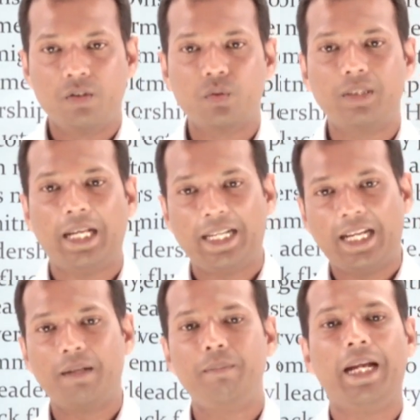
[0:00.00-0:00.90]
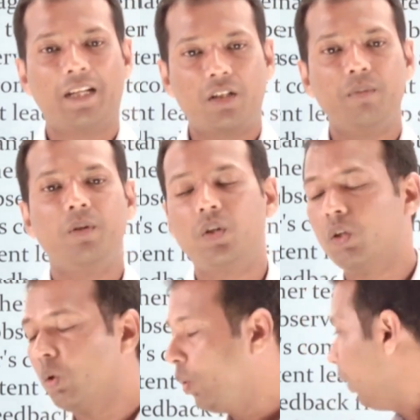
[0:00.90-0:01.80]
So that can be attributed to